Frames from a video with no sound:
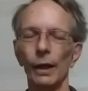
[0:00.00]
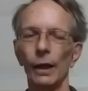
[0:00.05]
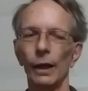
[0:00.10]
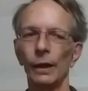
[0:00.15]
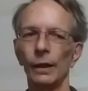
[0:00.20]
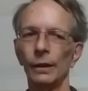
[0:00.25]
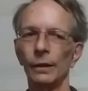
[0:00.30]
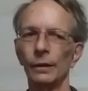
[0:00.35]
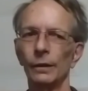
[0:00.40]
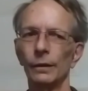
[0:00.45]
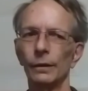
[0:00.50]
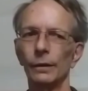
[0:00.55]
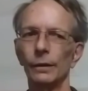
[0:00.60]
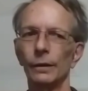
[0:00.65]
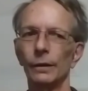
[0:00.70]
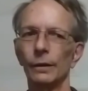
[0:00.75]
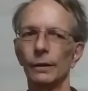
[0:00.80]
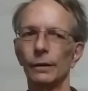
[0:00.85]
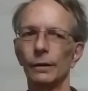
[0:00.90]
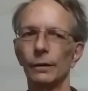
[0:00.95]
And
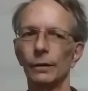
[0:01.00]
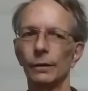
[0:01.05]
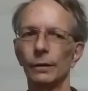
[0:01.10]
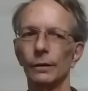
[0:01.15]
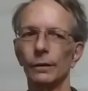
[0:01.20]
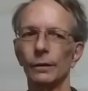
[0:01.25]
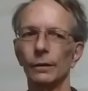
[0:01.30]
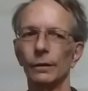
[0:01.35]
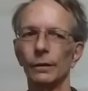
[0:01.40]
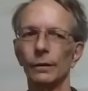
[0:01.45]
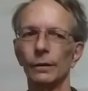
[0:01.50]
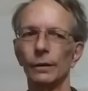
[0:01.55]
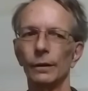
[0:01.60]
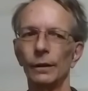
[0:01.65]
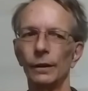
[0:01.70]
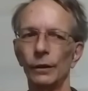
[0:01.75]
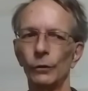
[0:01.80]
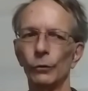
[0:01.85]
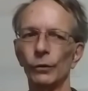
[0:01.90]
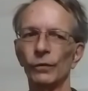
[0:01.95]

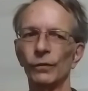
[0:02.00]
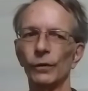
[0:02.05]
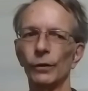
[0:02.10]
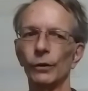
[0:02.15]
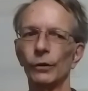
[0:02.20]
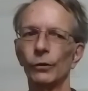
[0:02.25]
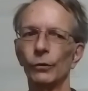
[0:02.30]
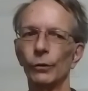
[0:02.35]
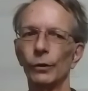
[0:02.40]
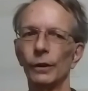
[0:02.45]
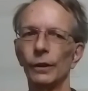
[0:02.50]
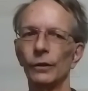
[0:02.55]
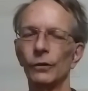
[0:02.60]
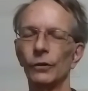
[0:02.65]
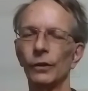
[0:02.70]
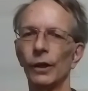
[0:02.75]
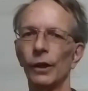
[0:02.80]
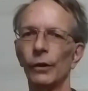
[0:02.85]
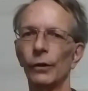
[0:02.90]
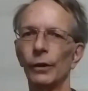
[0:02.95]
he referred to it as
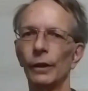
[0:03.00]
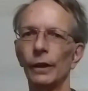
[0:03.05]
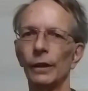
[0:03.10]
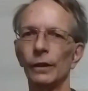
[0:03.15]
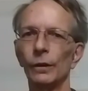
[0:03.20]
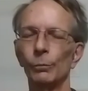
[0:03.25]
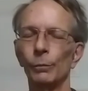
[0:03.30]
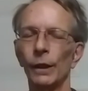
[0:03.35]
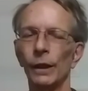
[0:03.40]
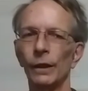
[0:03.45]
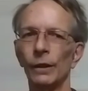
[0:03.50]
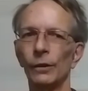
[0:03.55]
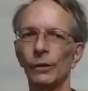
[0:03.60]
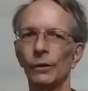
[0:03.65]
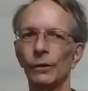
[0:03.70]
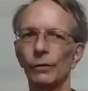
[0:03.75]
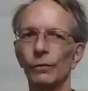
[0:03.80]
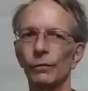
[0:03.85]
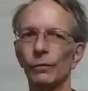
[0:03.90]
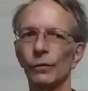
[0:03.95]
carrying the mail
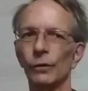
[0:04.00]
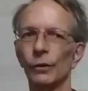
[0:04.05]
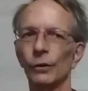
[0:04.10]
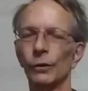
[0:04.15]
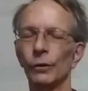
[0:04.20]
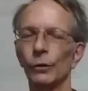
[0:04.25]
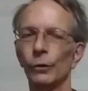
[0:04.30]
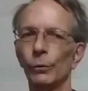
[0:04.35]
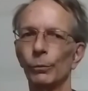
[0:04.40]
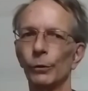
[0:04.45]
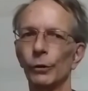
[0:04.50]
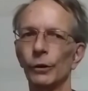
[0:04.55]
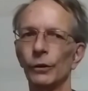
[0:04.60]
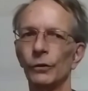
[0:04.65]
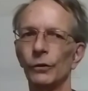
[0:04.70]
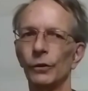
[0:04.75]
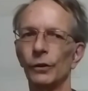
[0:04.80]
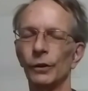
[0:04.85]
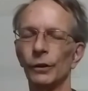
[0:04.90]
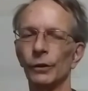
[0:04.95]
for
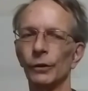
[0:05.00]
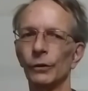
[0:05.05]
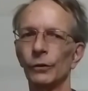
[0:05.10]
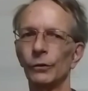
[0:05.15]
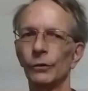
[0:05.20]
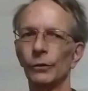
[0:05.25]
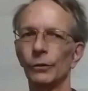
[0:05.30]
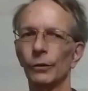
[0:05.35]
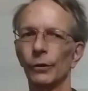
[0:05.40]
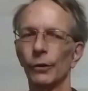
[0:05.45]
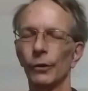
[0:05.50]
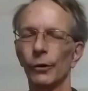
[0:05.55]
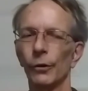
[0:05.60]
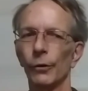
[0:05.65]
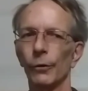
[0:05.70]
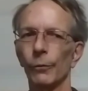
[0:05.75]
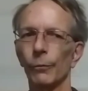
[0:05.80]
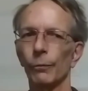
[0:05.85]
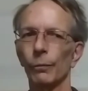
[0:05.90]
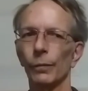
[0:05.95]
numerous years.
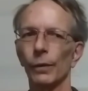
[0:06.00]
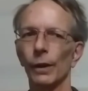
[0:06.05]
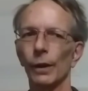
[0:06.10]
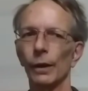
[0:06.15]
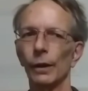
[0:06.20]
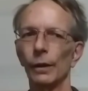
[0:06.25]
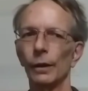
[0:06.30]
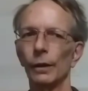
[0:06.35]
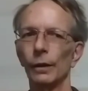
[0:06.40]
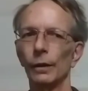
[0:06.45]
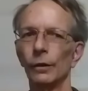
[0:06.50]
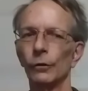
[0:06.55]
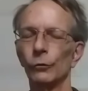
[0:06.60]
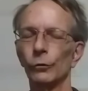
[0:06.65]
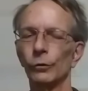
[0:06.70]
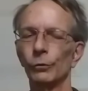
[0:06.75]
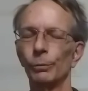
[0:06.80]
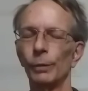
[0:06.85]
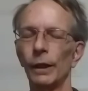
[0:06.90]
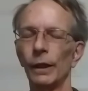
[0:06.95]
This
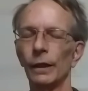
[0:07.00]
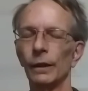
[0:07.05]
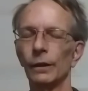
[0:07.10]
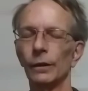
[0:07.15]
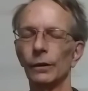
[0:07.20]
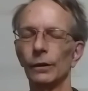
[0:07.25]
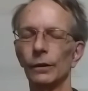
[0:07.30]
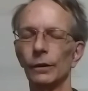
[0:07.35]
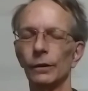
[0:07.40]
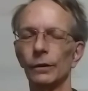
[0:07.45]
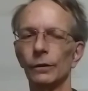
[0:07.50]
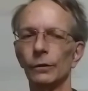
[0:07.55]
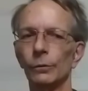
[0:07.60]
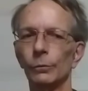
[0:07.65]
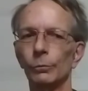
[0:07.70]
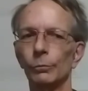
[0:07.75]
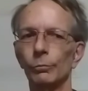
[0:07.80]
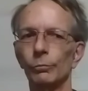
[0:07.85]
was back in the